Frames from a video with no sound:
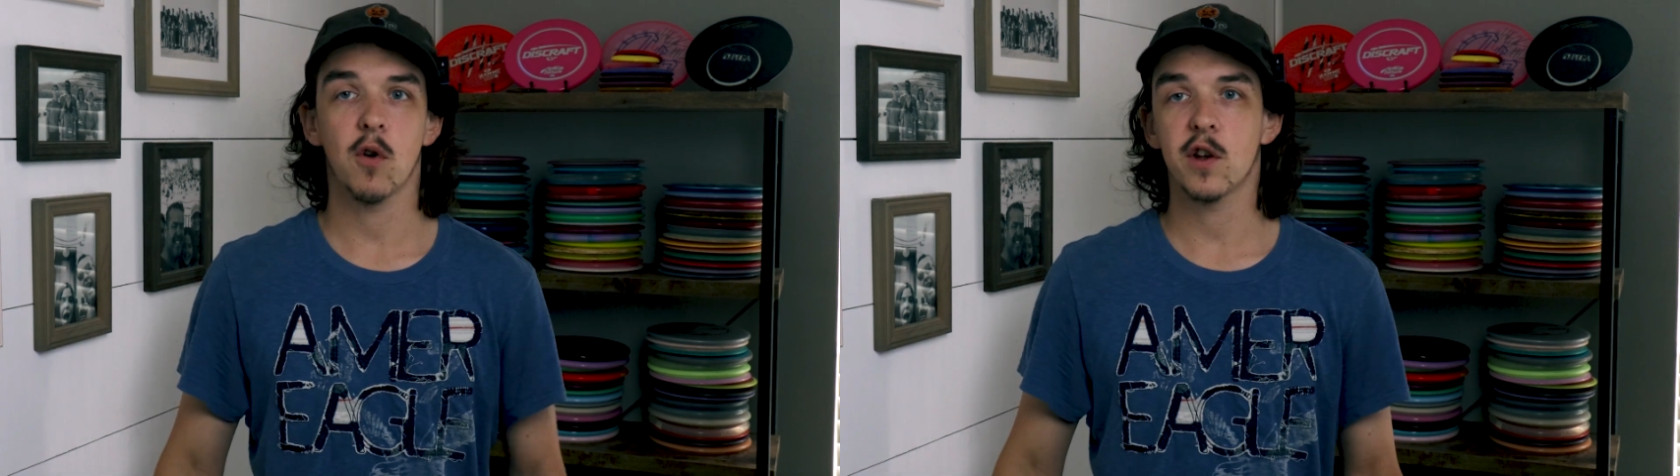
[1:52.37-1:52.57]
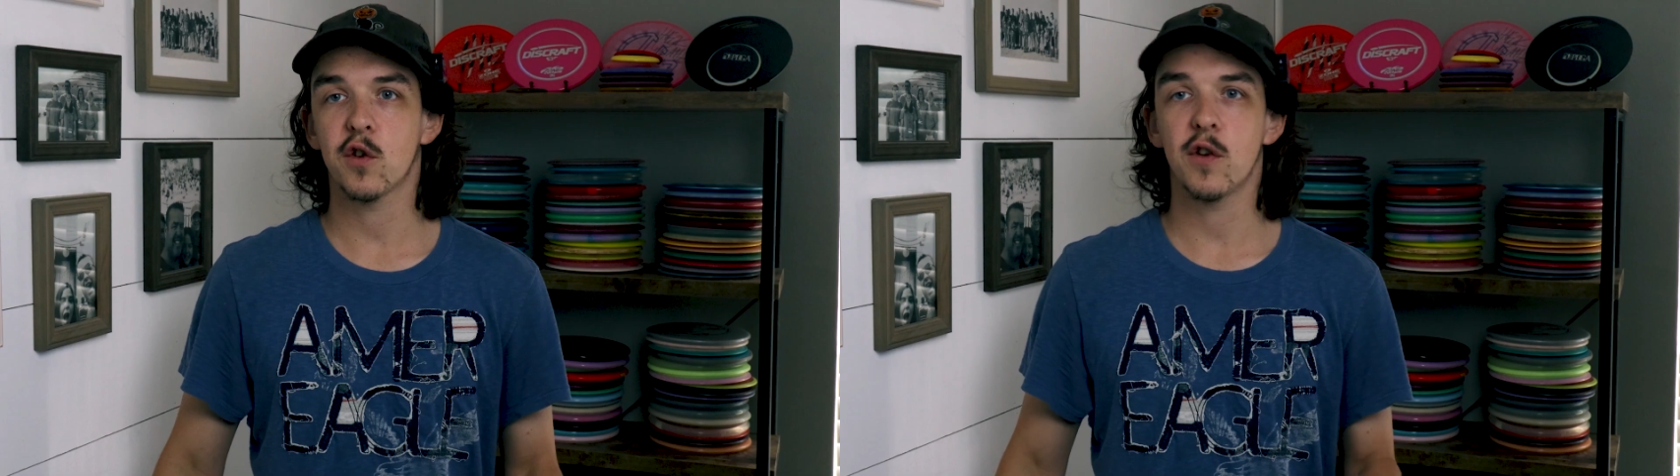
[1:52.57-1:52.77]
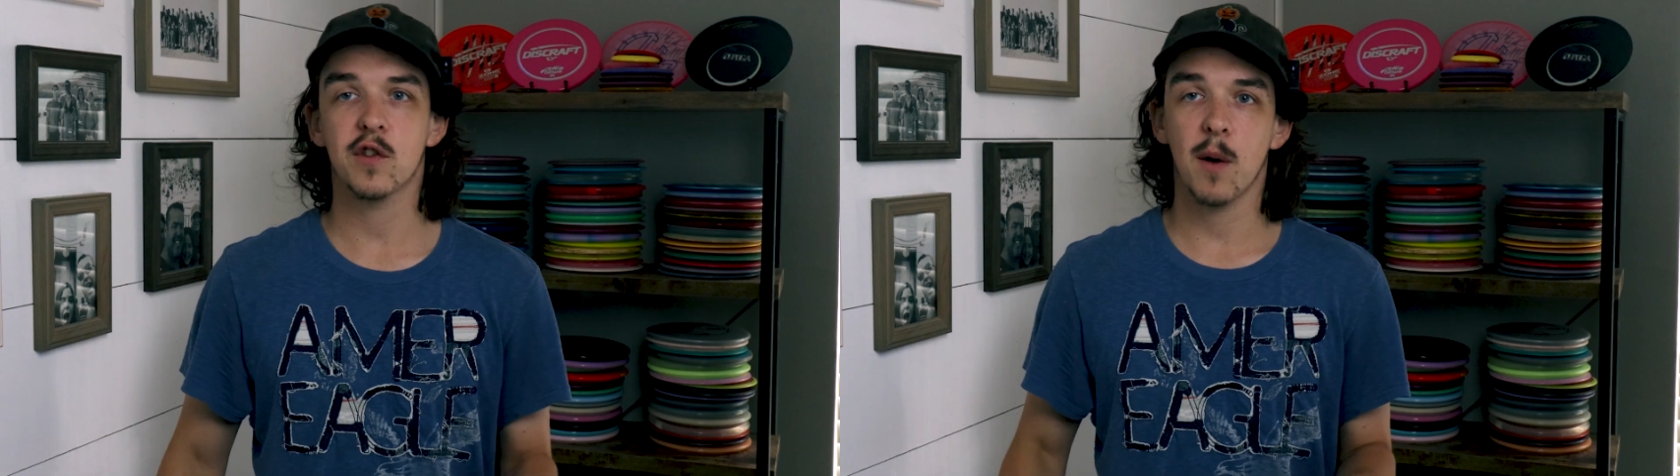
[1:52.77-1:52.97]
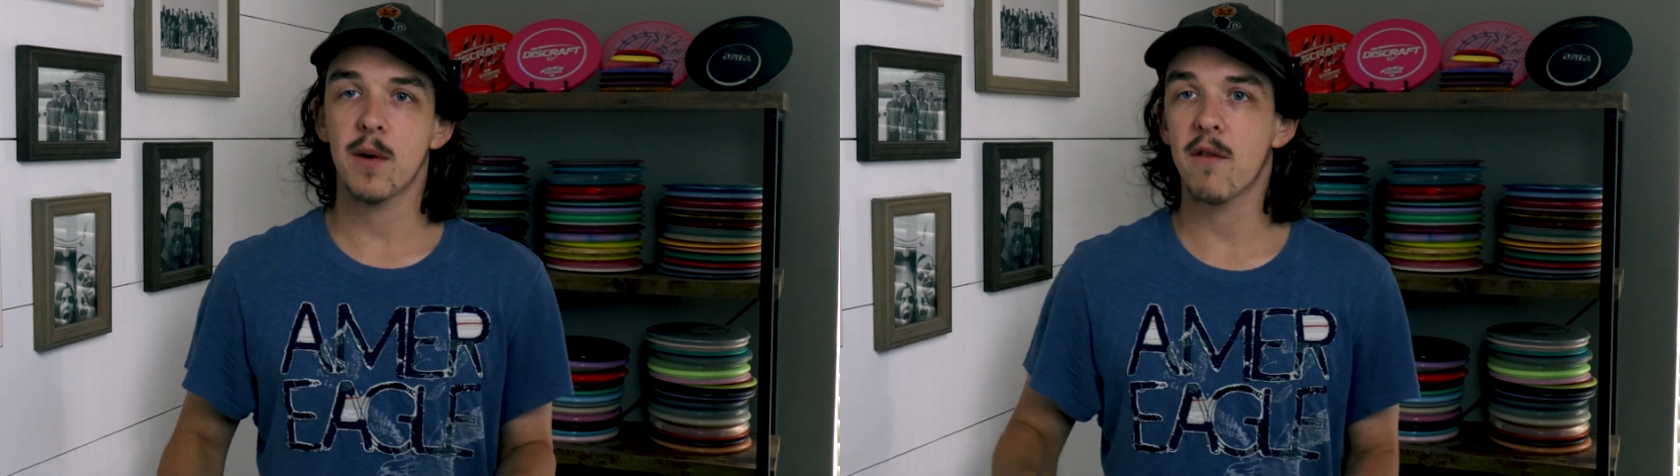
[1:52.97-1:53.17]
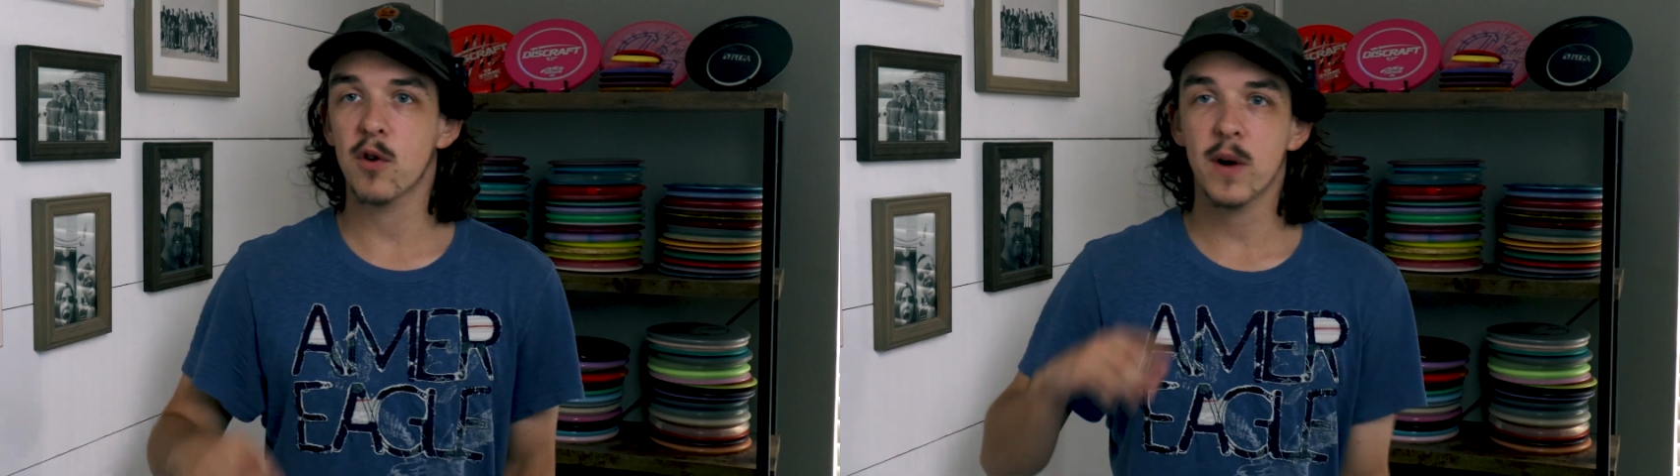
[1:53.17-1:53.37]
More disc reviews
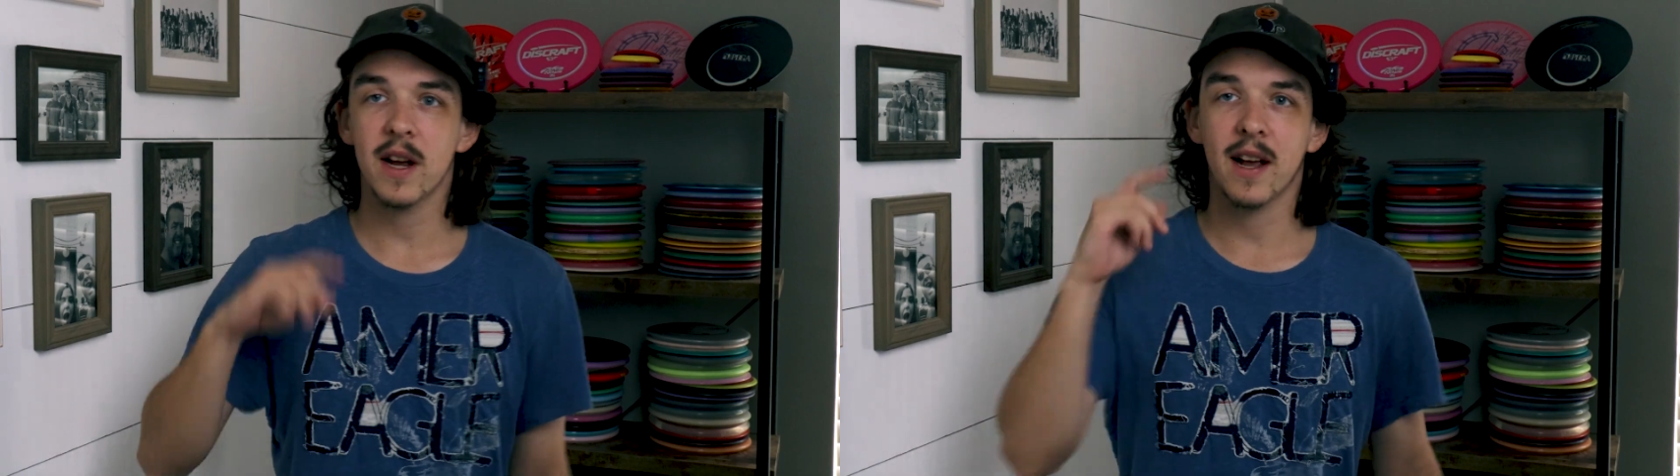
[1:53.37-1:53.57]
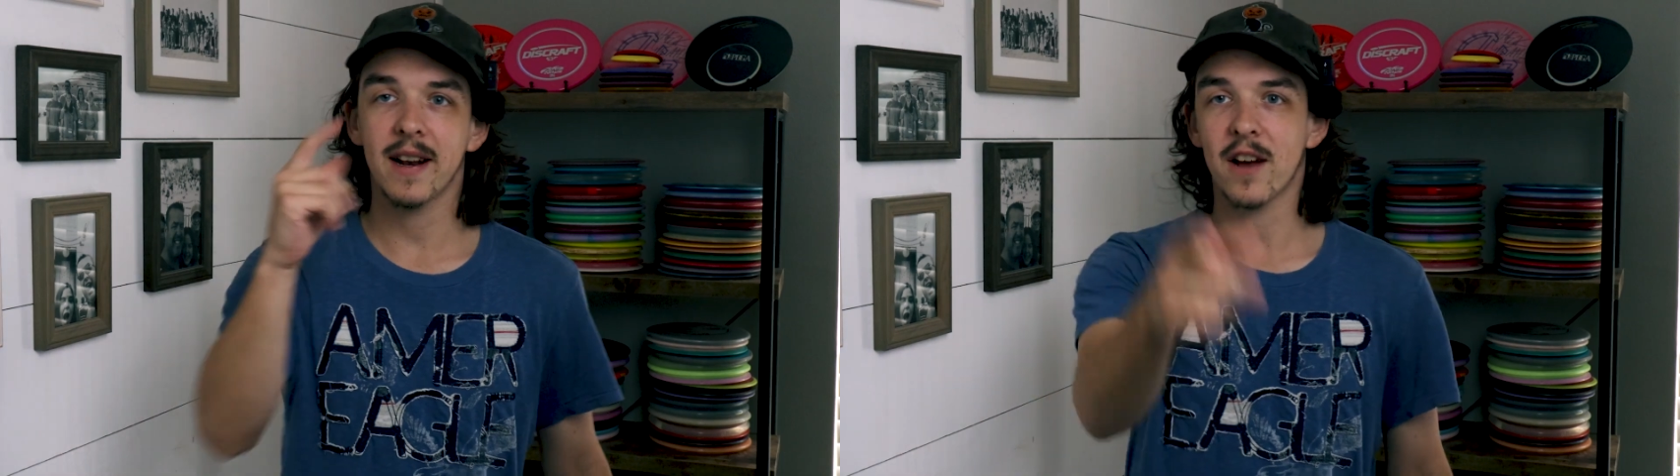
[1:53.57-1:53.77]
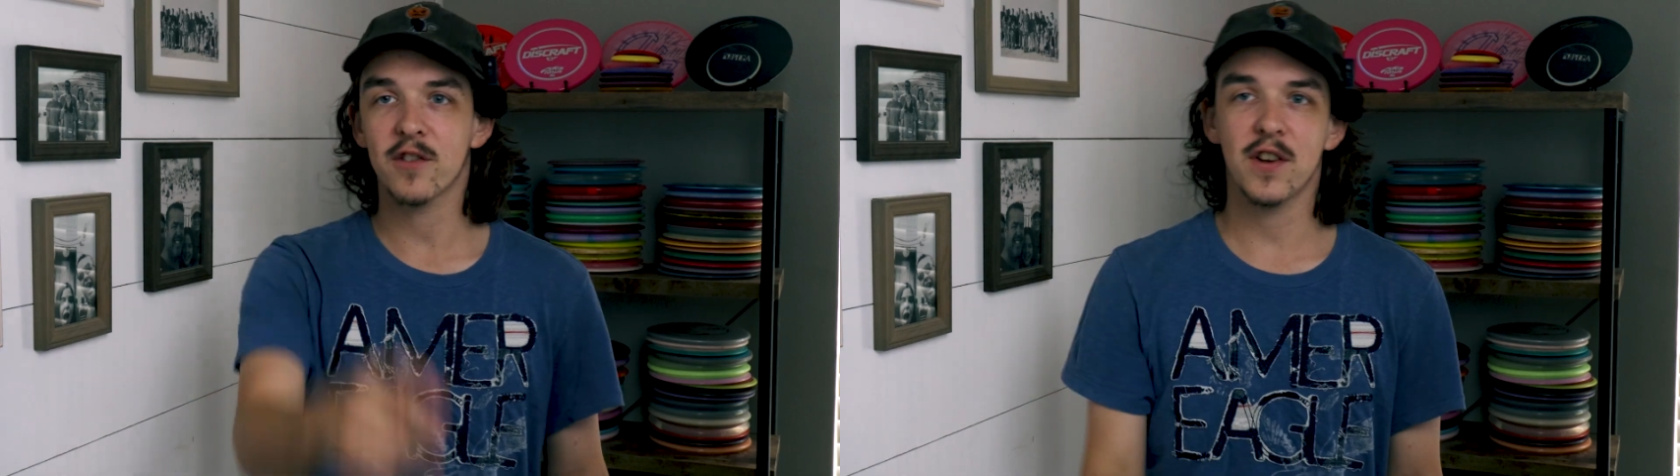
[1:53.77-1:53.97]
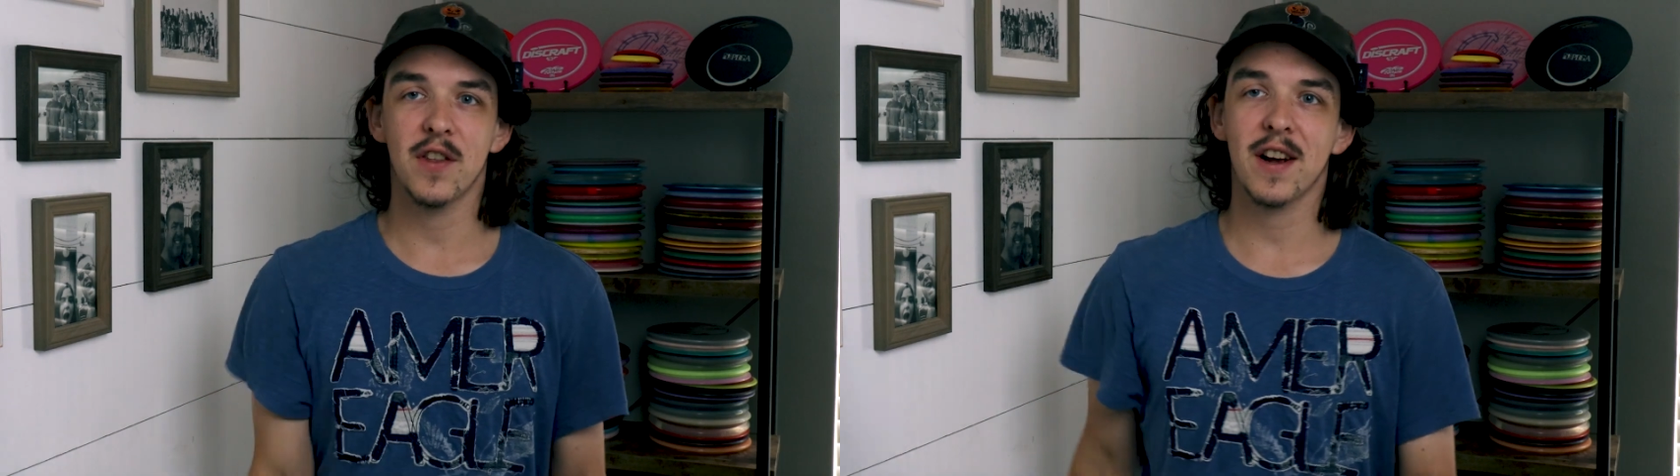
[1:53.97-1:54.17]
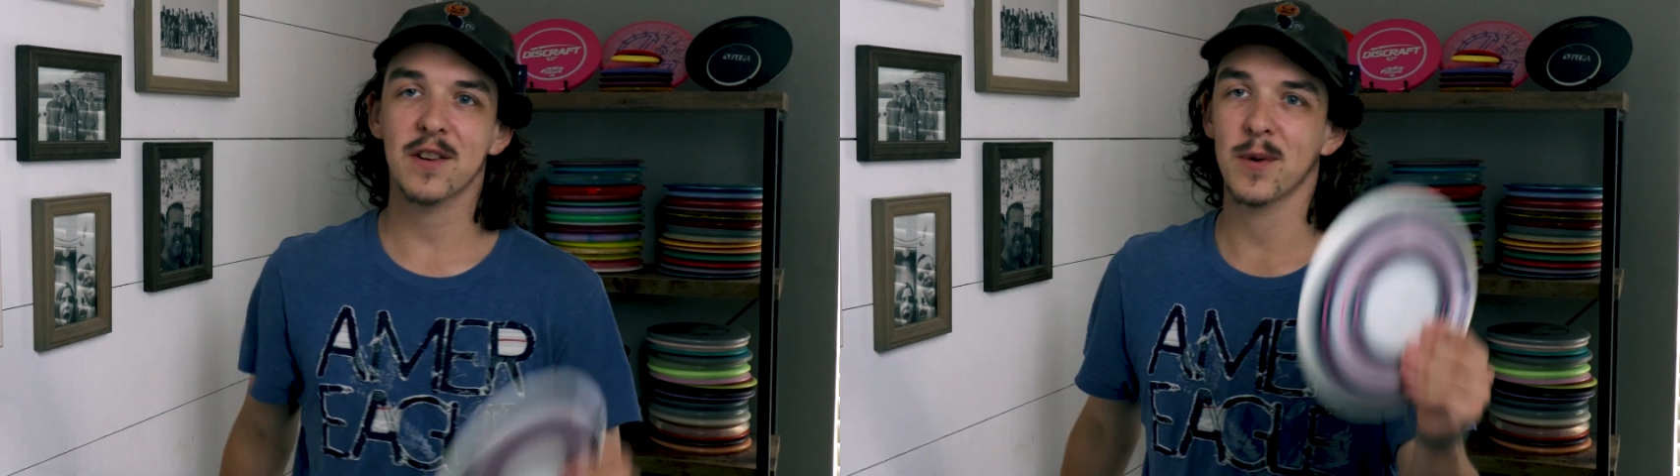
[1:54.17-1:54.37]
coming every week, and I'll see you in
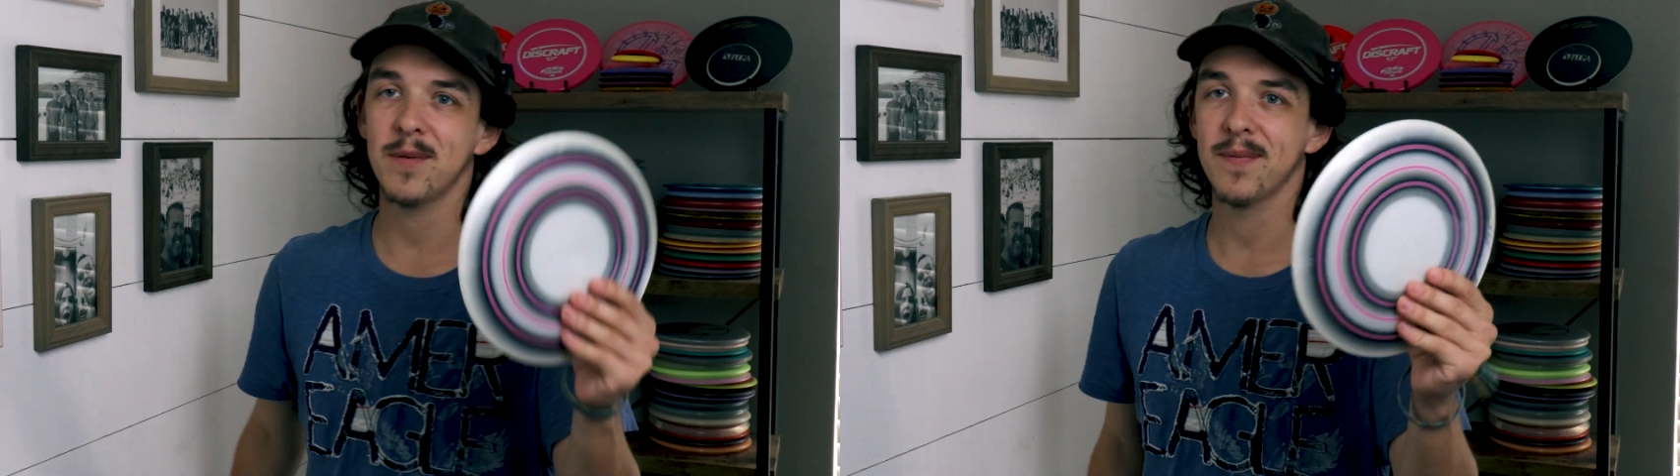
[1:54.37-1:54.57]
the next one.